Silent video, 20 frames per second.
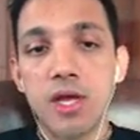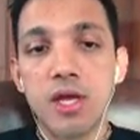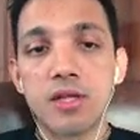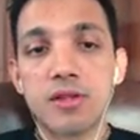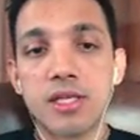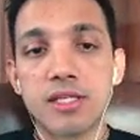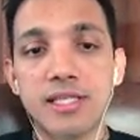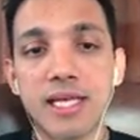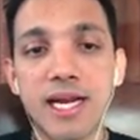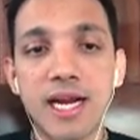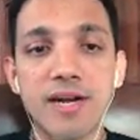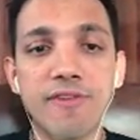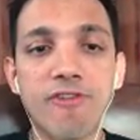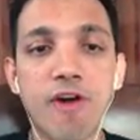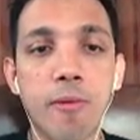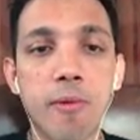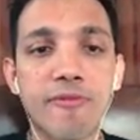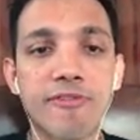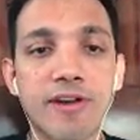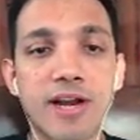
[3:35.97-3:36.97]
The second form
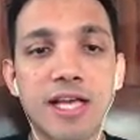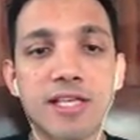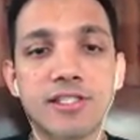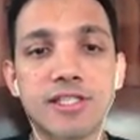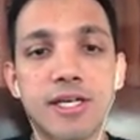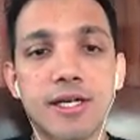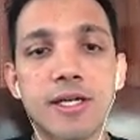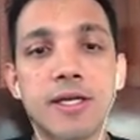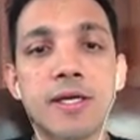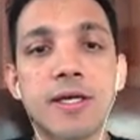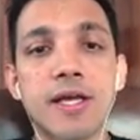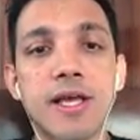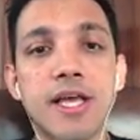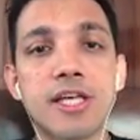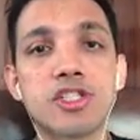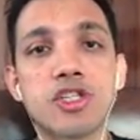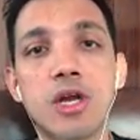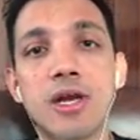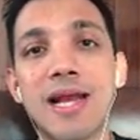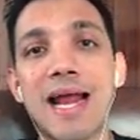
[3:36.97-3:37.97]
of an asset is
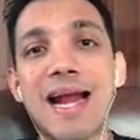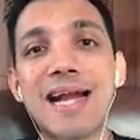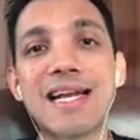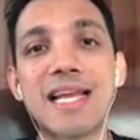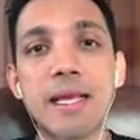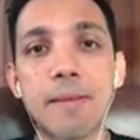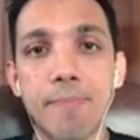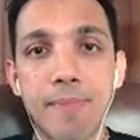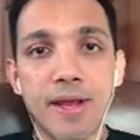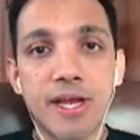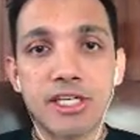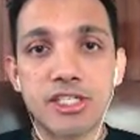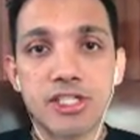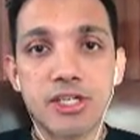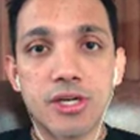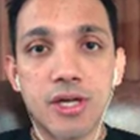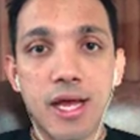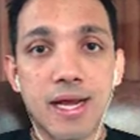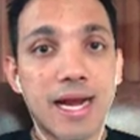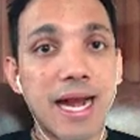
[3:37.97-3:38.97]
your landing page.
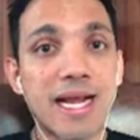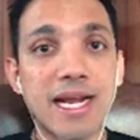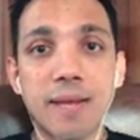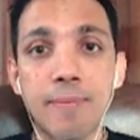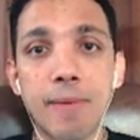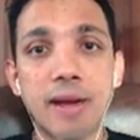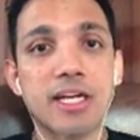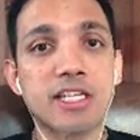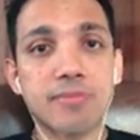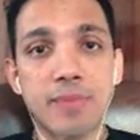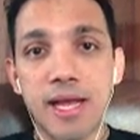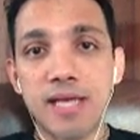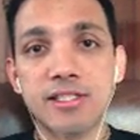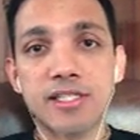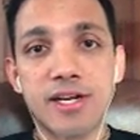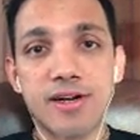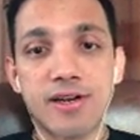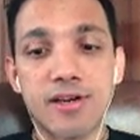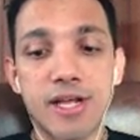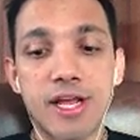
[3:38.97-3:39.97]
A landing page is my asset.